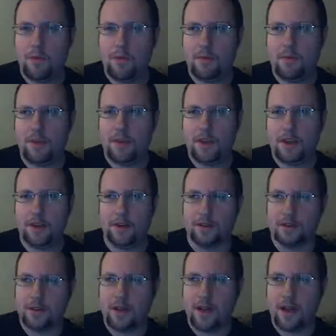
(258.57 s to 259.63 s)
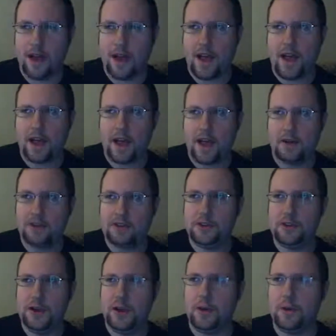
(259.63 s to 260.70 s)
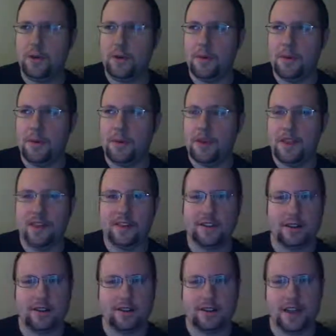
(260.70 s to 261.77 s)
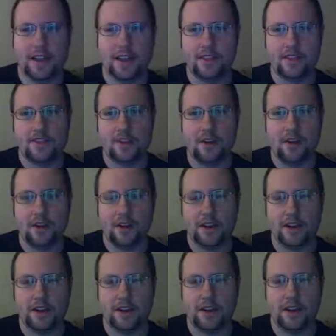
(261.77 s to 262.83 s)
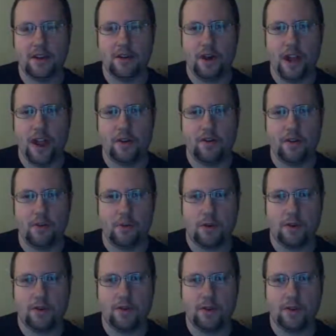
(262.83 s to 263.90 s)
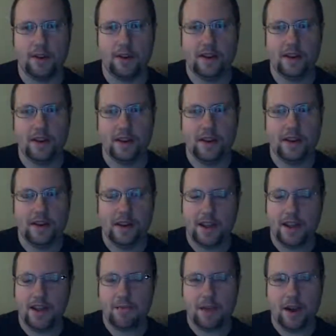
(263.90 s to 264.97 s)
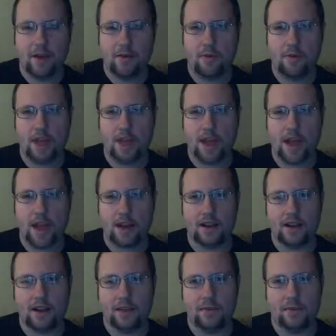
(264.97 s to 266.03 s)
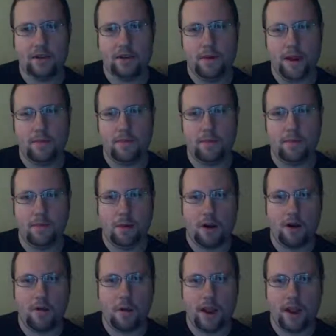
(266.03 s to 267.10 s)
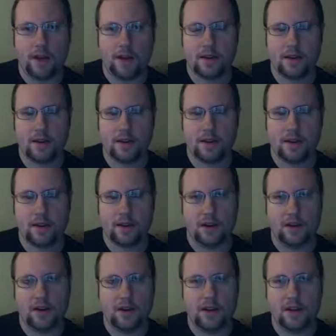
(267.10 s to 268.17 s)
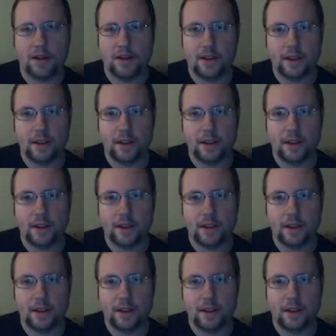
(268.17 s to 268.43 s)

then he goes, "How'd you know?" And he starts singing the song and knowing every word to it. And no matter what that guy, no, no matter what Marlon Wayans uh, did,